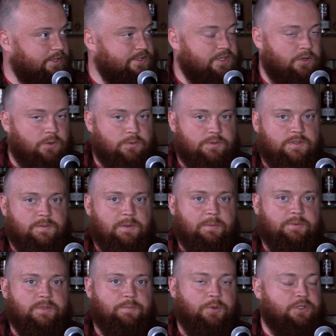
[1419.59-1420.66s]
So to be
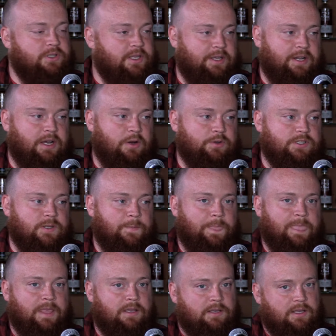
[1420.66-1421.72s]
able to put that out
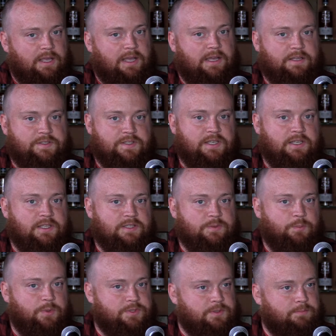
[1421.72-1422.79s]
as
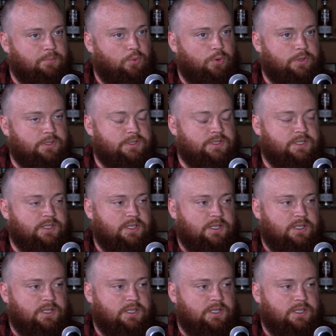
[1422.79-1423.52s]
is was important.